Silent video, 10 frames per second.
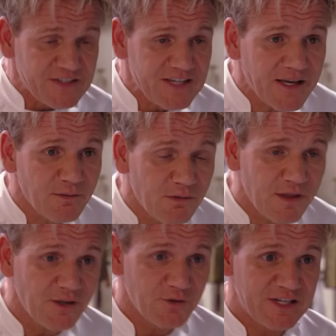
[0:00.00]
second
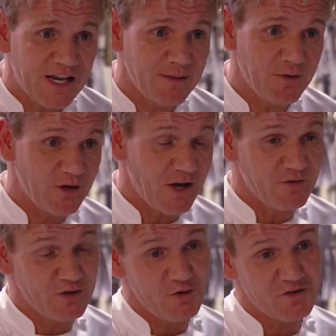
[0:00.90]
thing you're telling me you're not
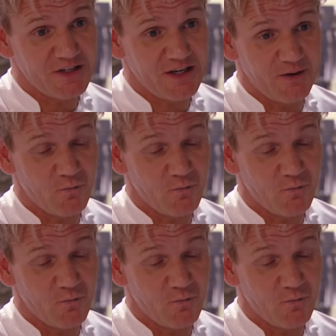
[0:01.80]
even using it.